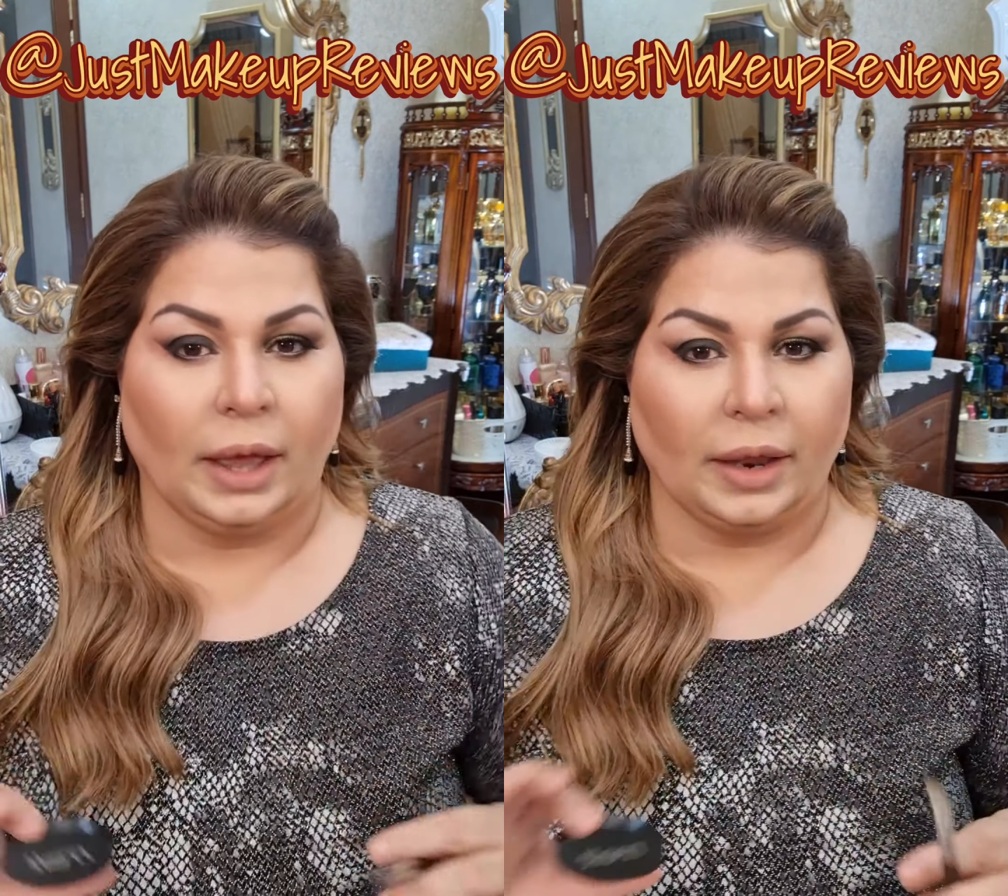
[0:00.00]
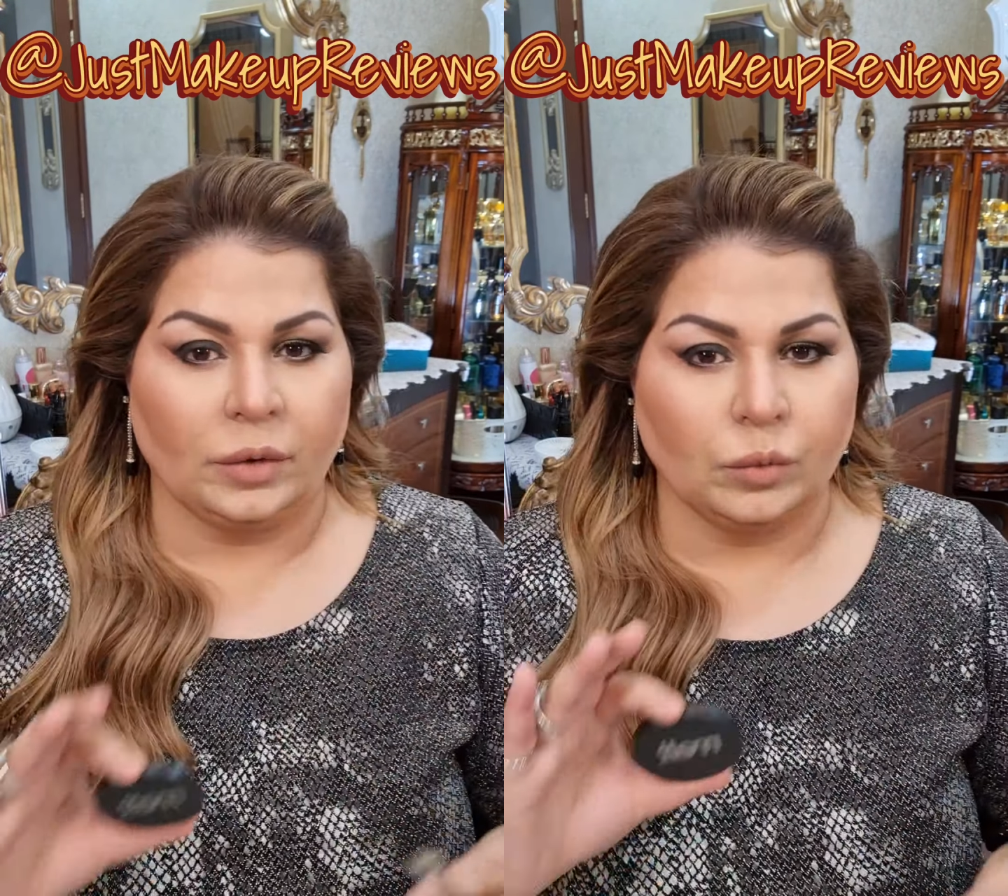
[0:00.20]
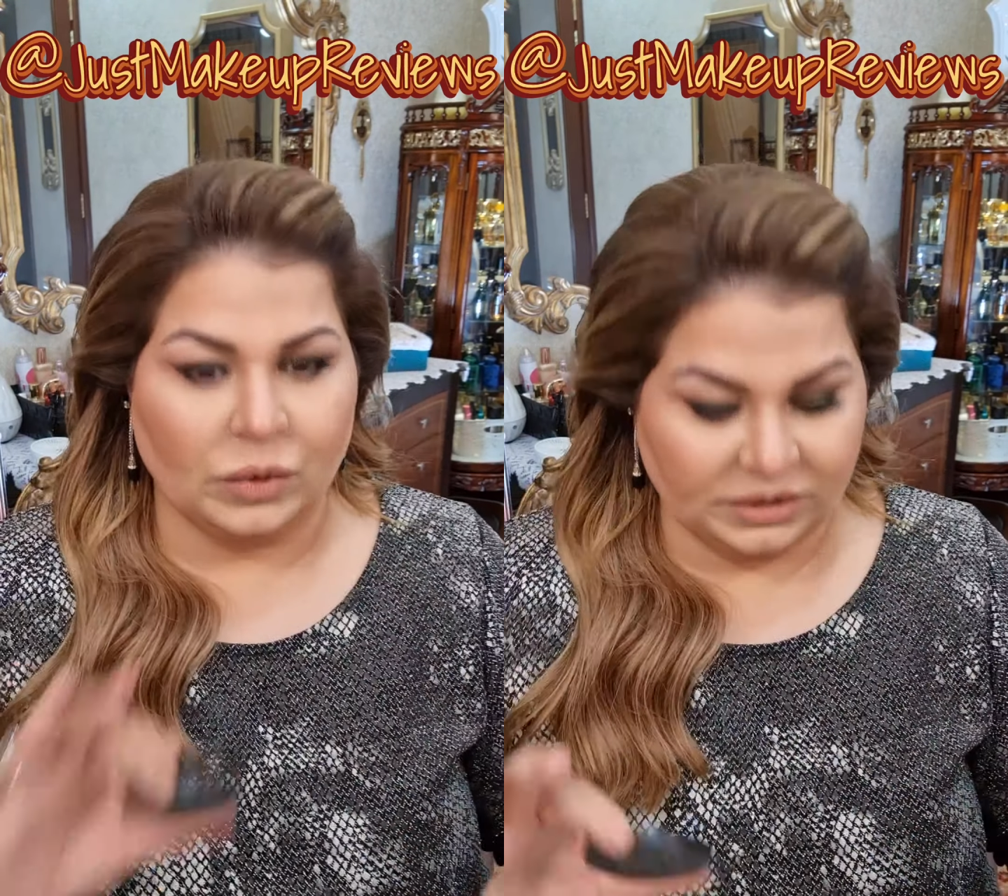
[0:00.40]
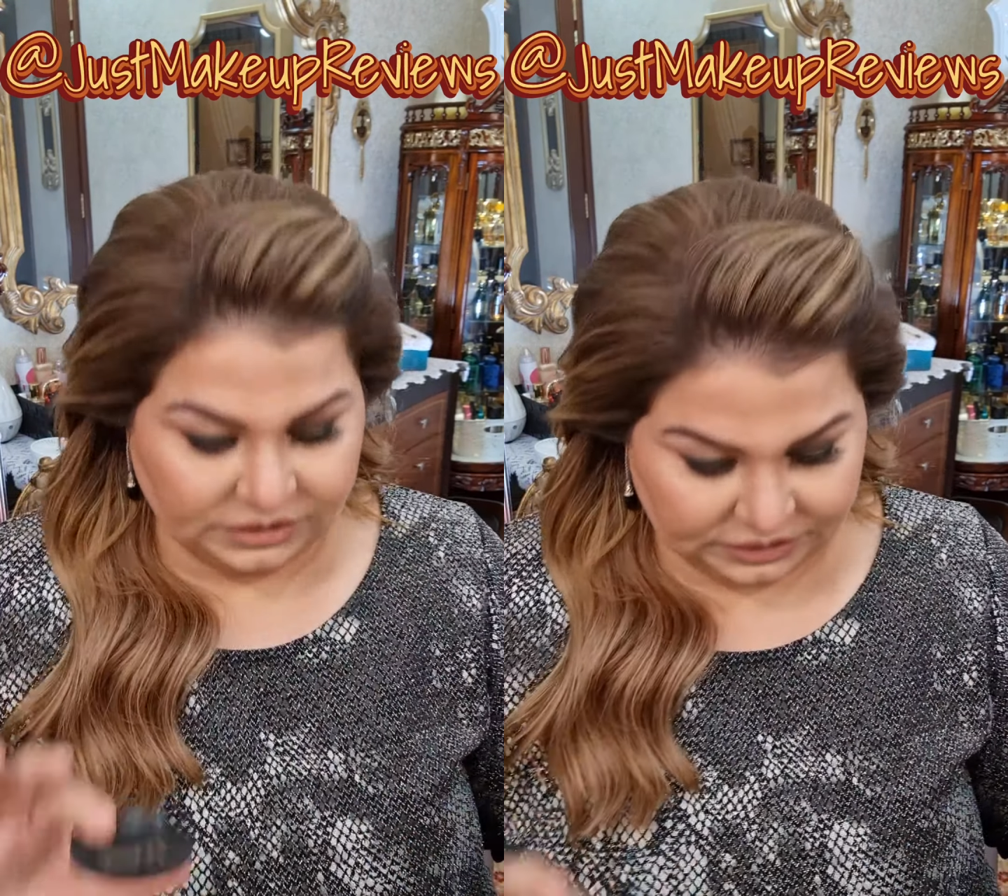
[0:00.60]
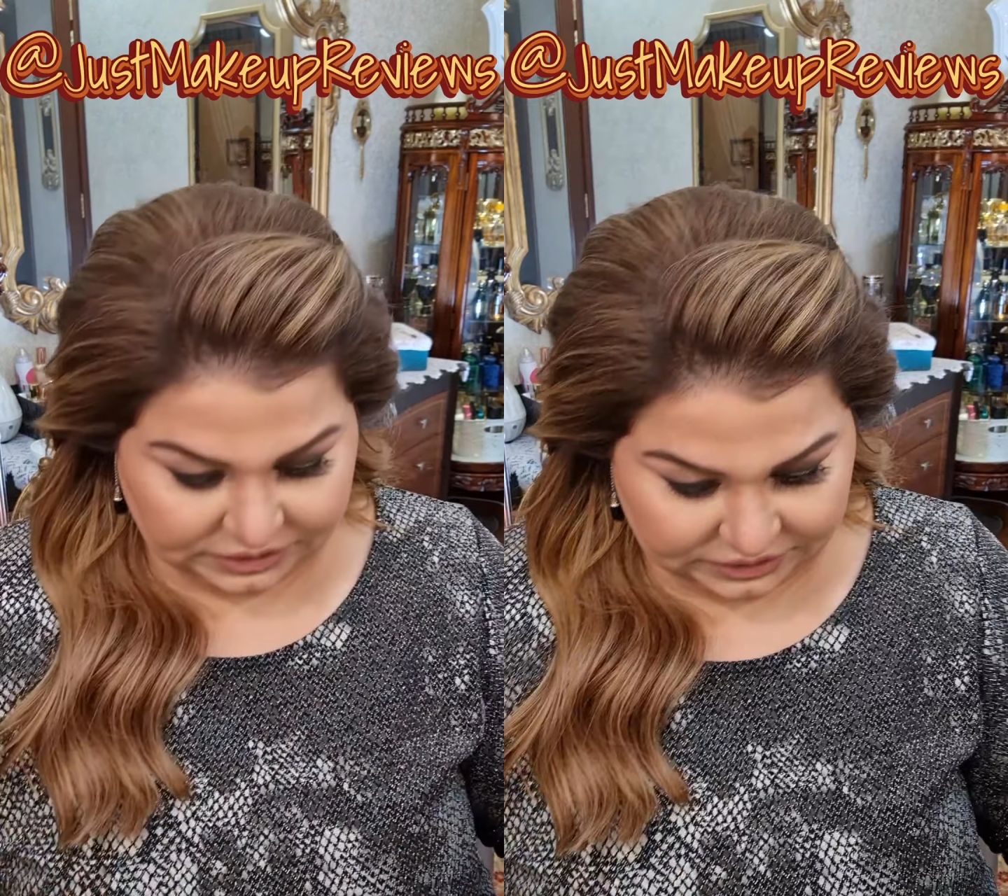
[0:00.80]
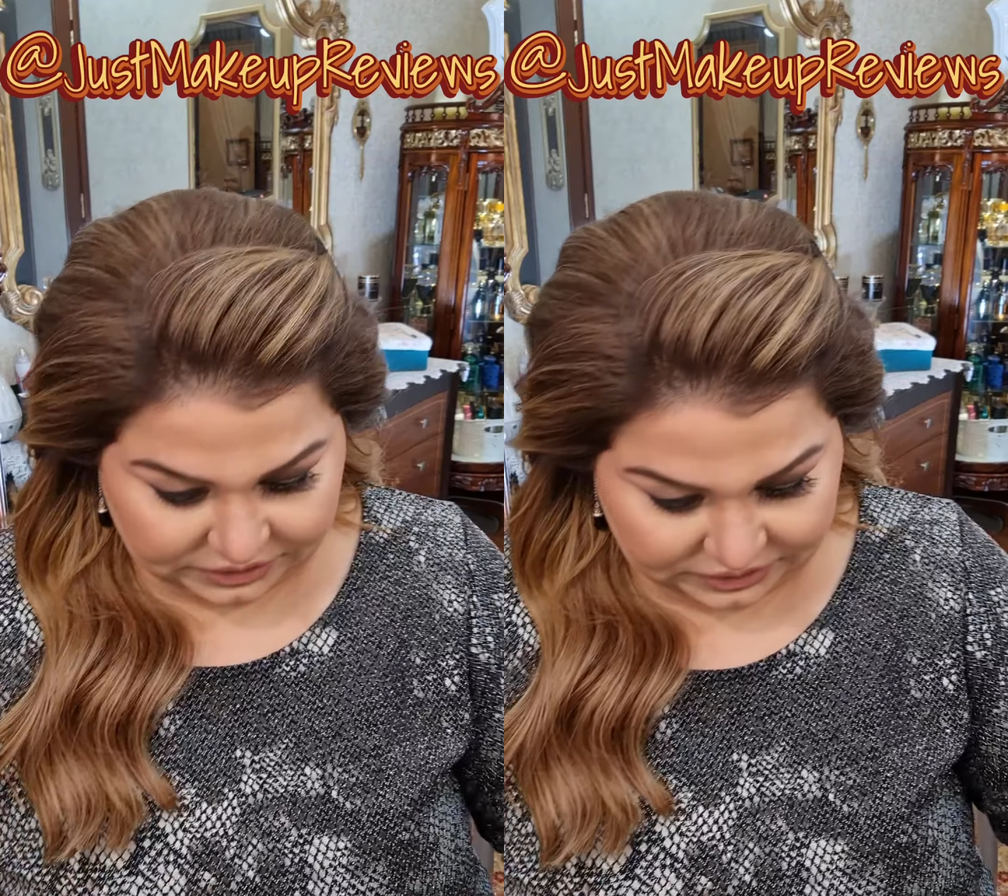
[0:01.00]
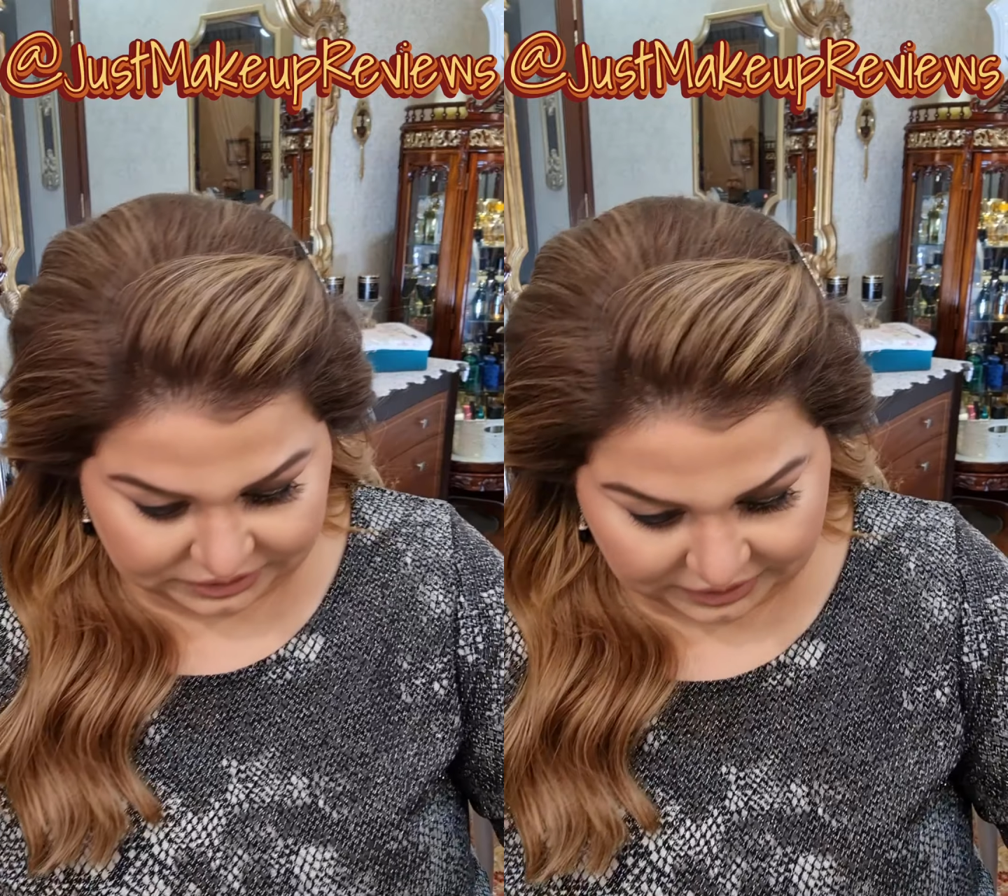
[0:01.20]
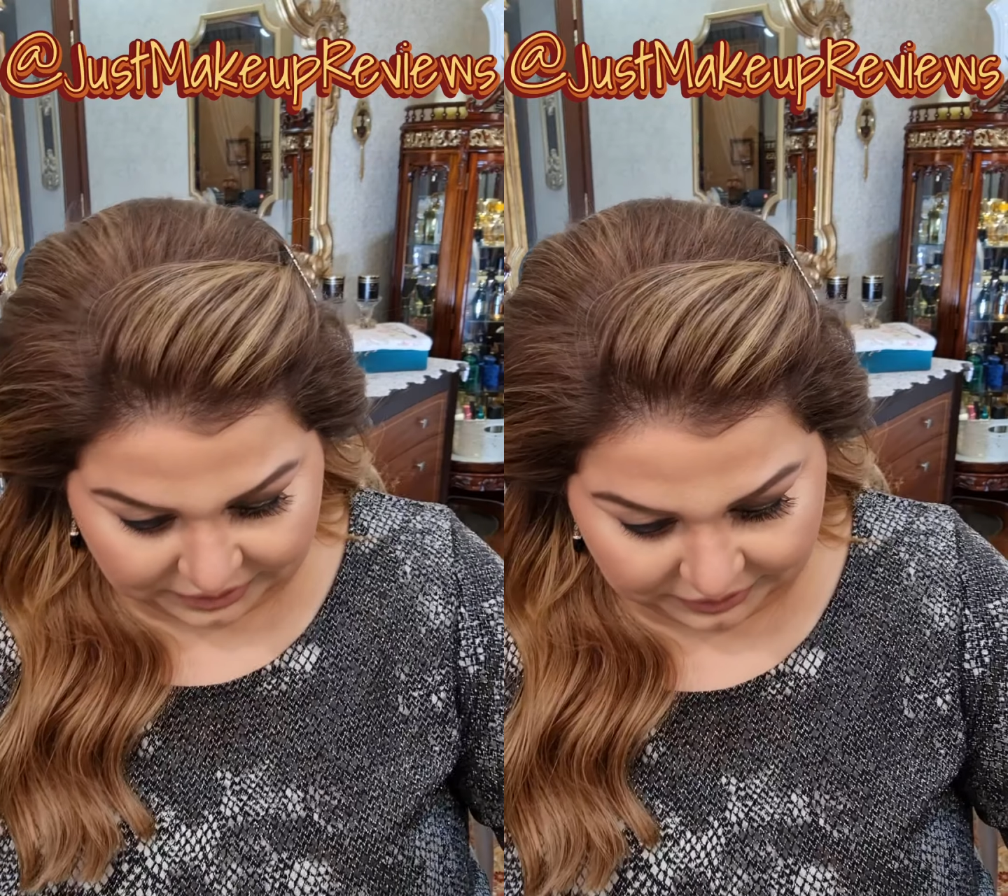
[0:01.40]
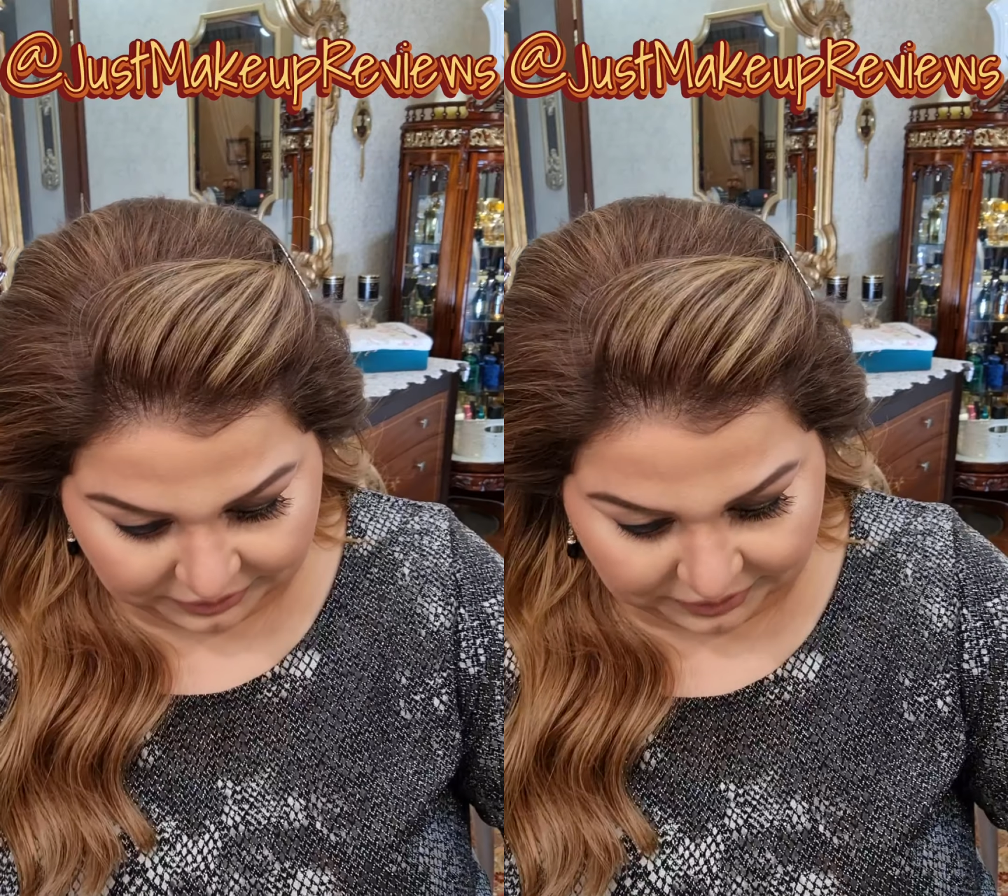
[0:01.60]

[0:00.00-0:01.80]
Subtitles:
And once this is done,